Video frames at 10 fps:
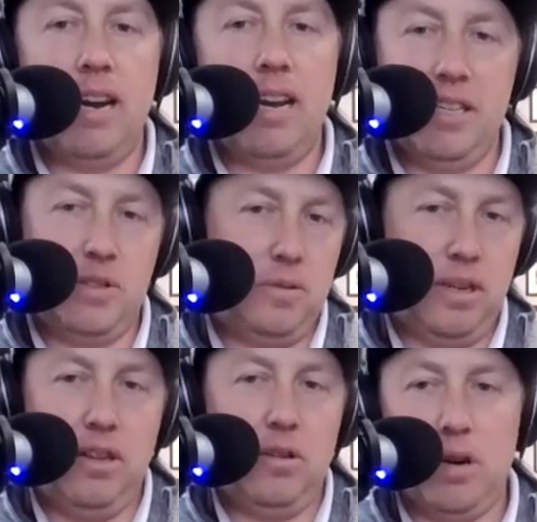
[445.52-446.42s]
right? And that's
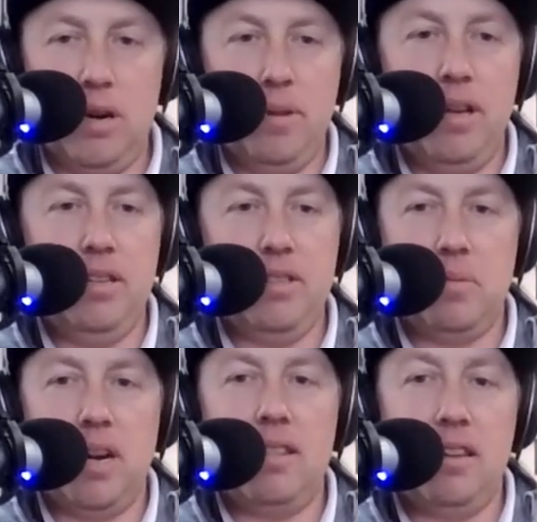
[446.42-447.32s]
another Rob Bellism
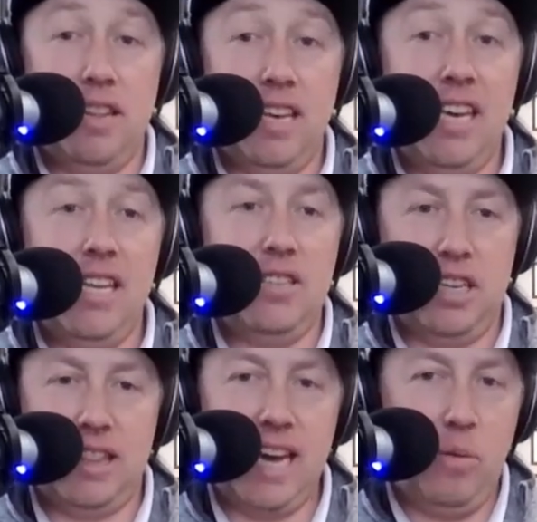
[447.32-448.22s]
right there, the hinge,
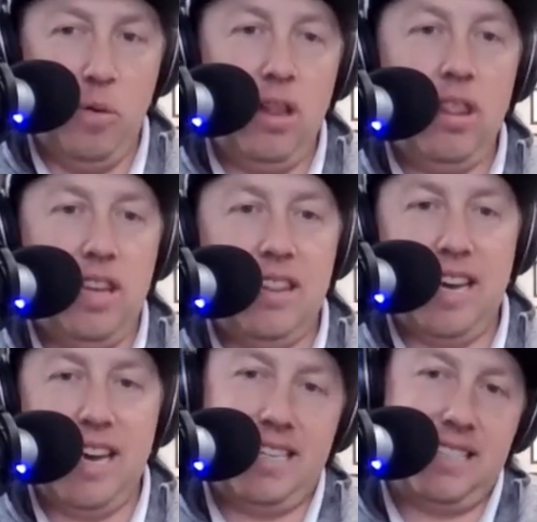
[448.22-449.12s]
like that one thing
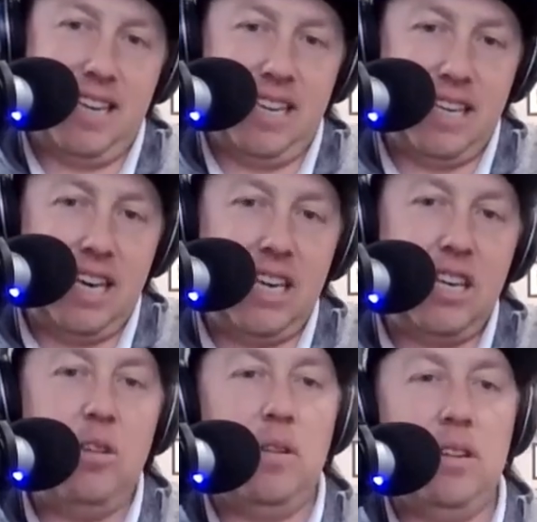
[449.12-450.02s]
that has to like
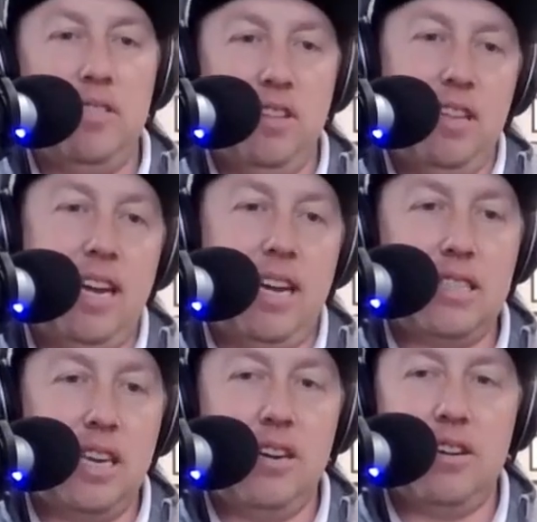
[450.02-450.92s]
kick you into the
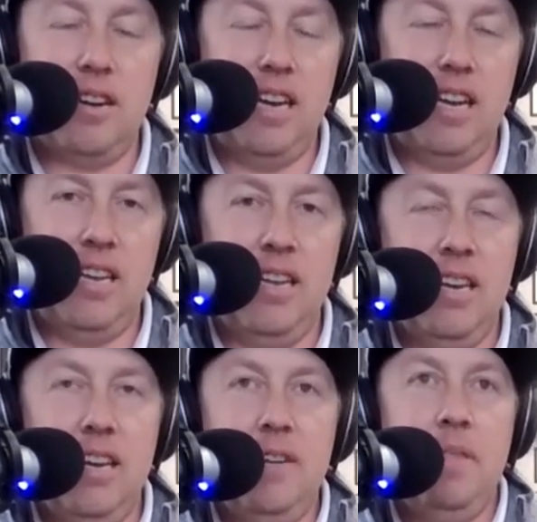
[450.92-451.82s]
next gear. And,
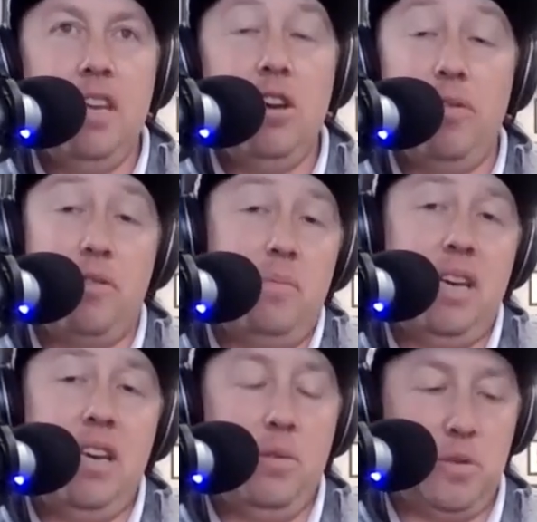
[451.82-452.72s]
you know, for
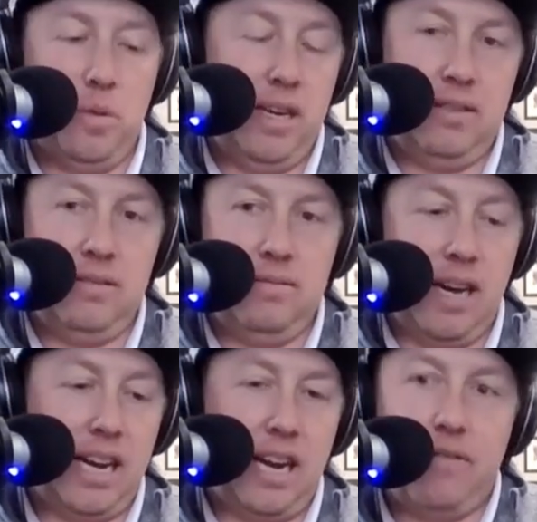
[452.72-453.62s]
me, it was when
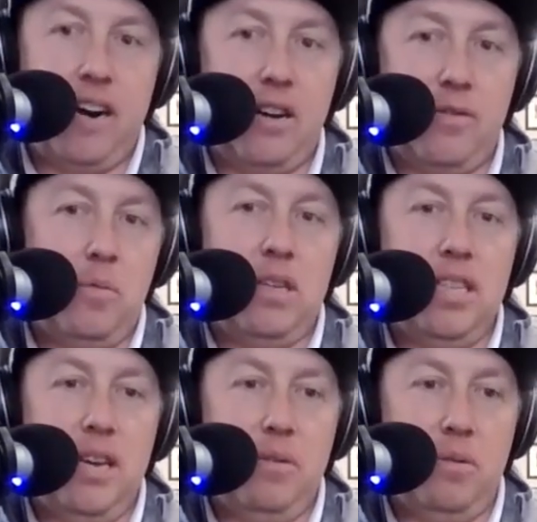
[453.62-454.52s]
I got fired from
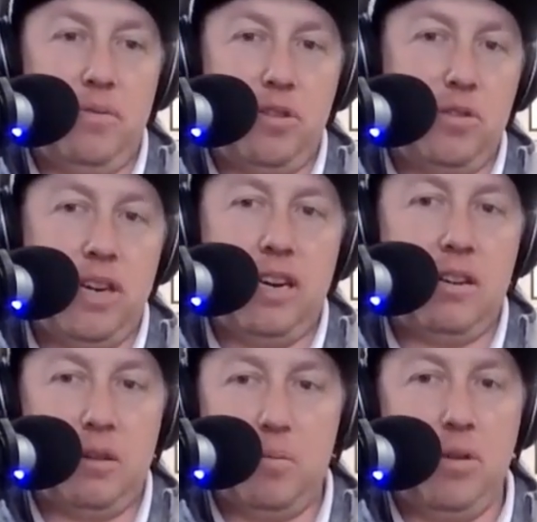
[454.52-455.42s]
West Haven with Virgil
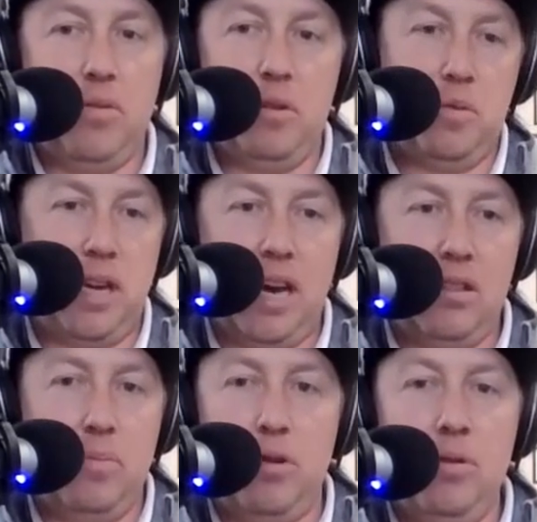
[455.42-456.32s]
Herring. Like we
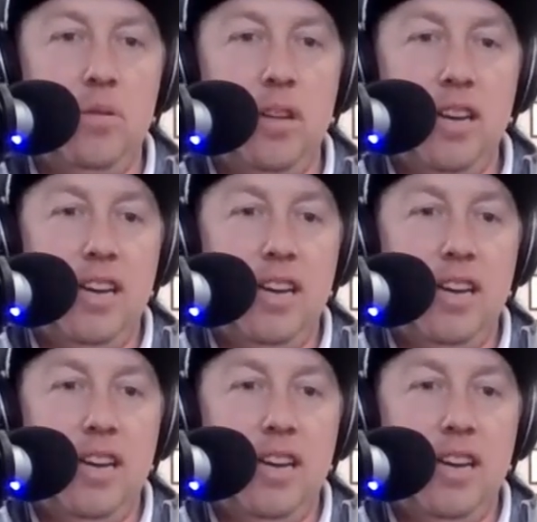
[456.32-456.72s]
got the boot.